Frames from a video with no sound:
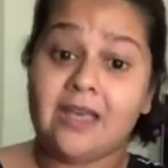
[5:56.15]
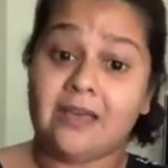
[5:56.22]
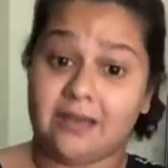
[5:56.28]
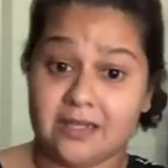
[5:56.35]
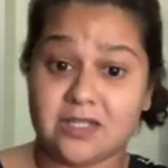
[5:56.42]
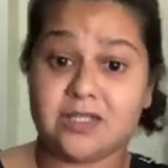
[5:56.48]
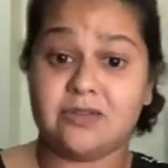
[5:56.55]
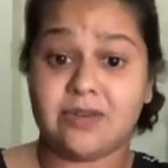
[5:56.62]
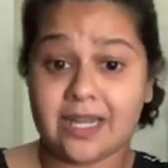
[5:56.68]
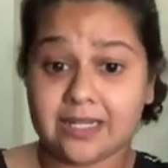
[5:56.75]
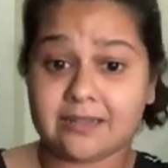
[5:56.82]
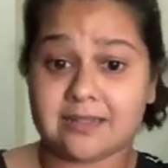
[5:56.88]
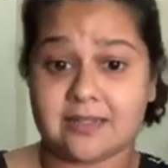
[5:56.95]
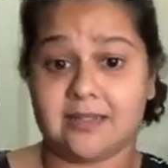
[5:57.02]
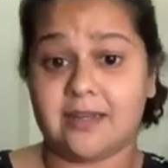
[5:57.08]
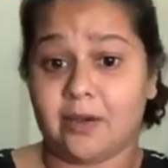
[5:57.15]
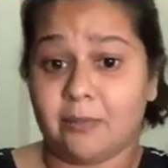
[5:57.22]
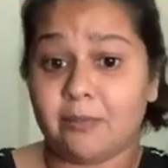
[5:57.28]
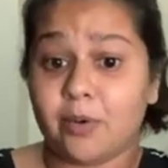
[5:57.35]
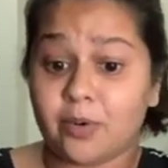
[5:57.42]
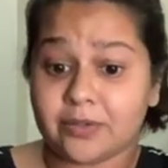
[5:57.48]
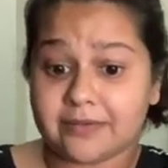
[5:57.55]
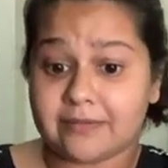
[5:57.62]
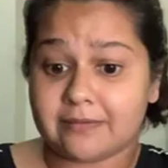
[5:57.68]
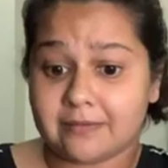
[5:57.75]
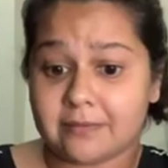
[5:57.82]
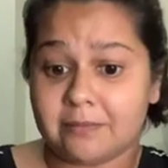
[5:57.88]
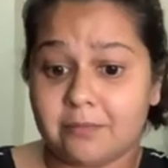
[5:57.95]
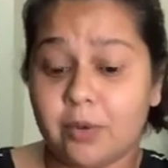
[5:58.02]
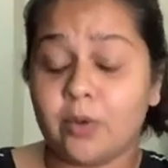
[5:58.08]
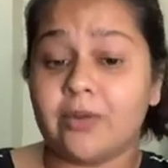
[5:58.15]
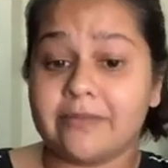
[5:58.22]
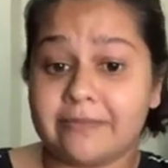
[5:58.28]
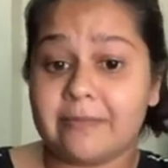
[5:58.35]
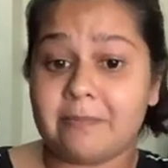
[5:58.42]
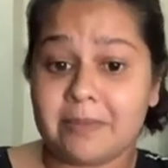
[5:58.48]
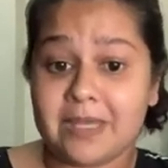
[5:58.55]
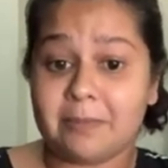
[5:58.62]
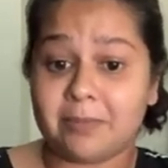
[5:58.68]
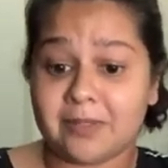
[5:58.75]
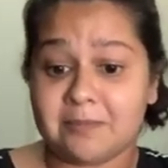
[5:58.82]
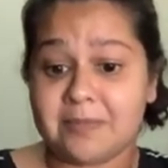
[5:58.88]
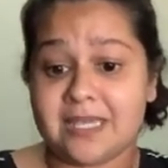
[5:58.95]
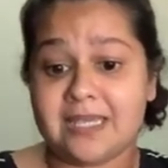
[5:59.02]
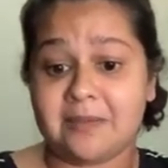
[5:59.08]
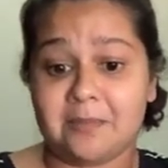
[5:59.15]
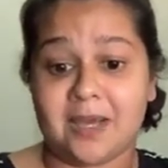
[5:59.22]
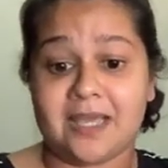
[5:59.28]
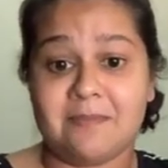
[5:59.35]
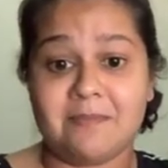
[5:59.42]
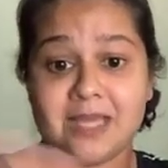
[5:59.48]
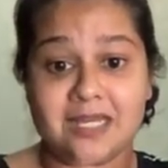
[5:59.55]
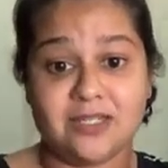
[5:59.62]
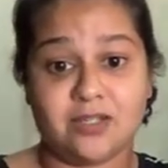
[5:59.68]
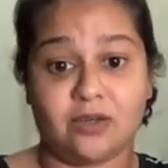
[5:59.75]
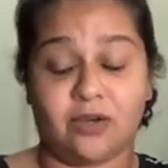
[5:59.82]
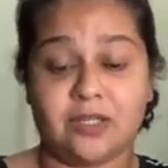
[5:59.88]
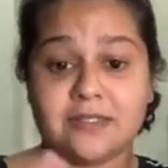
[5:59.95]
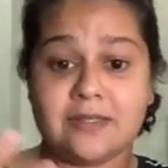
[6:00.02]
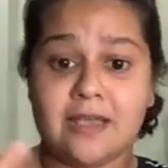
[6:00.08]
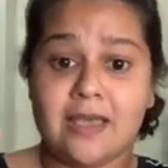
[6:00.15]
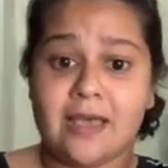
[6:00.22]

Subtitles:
a director, now both people being my mentors,